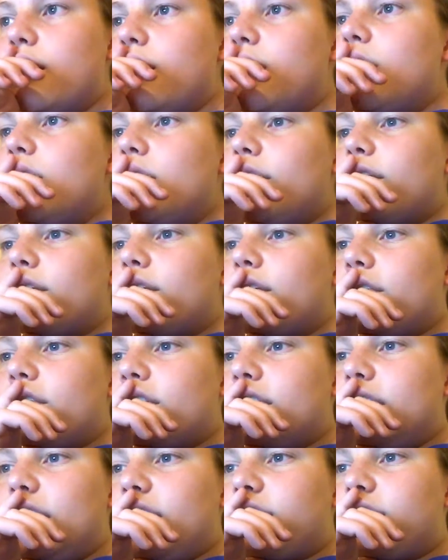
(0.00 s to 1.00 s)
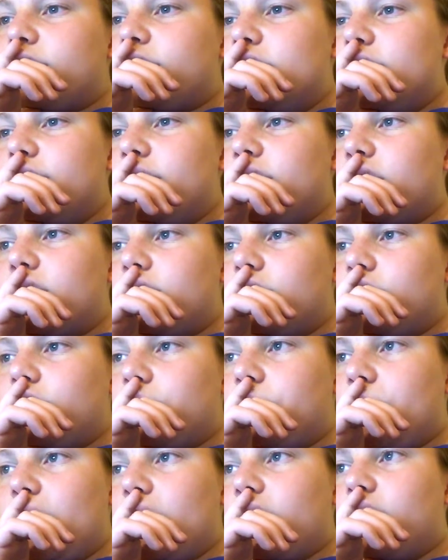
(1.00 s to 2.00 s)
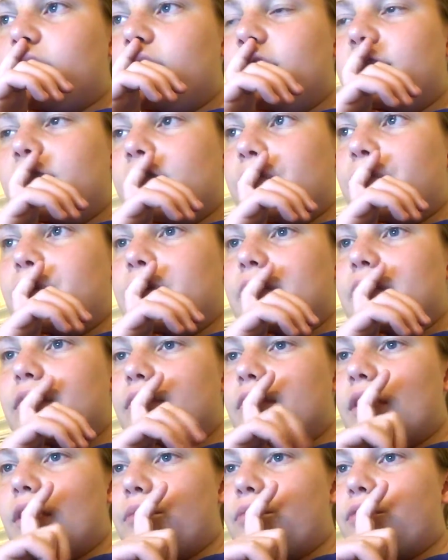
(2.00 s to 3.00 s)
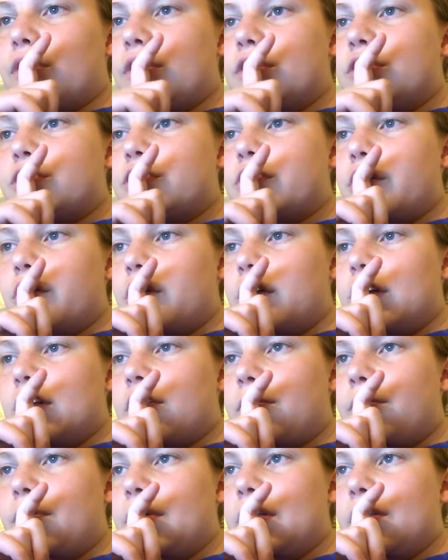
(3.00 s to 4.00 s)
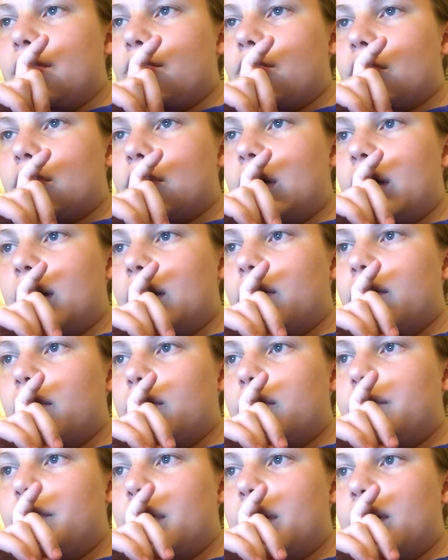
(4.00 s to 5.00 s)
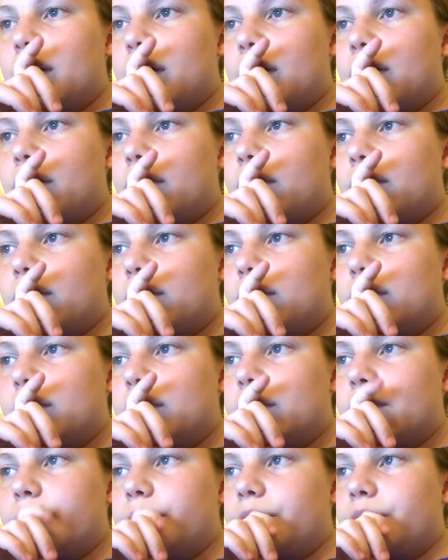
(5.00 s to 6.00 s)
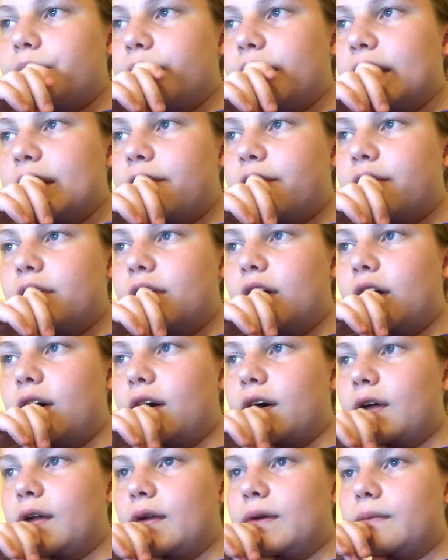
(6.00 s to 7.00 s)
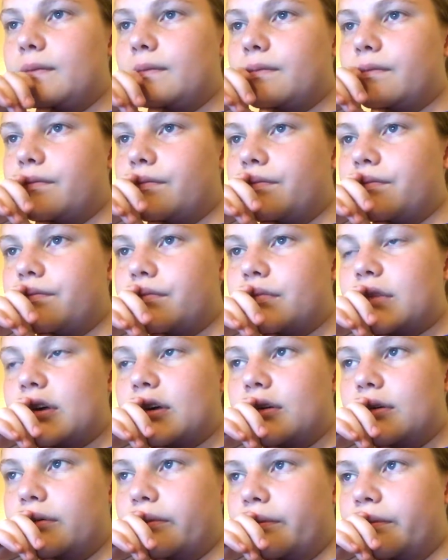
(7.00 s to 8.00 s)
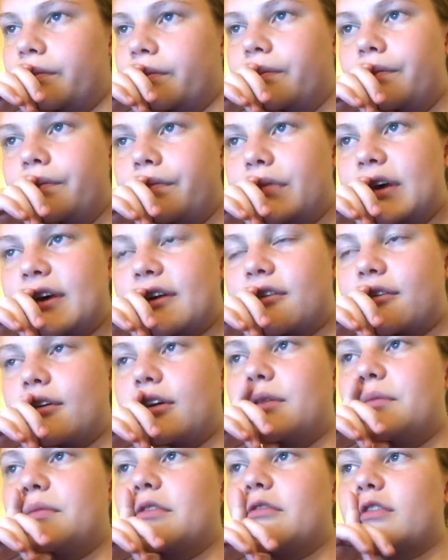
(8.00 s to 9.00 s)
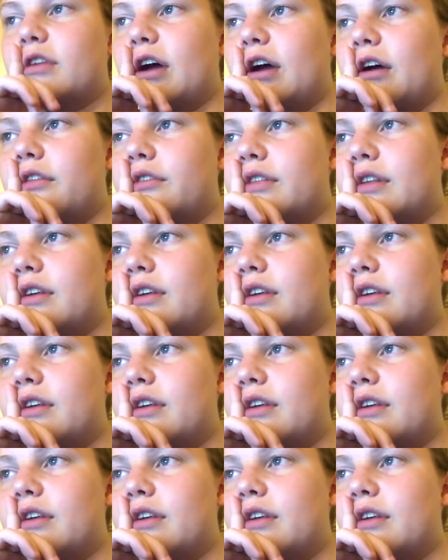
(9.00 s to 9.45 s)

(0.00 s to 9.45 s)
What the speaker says: so the classic TV series Batcave has been. I'm pretty sure it's been retired by now. If not, then it's gonna be retired this